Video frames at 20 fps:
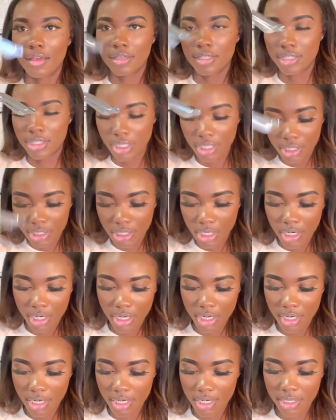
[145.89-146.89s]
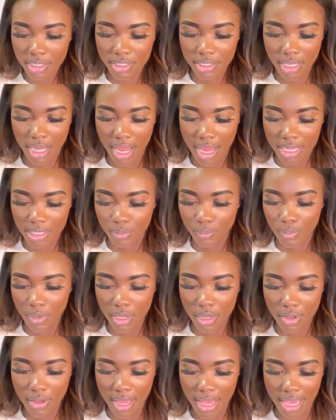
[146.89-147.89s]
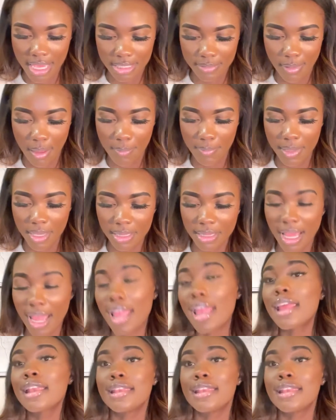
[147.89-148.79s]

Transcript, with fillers: Scissors, as well as my pen light.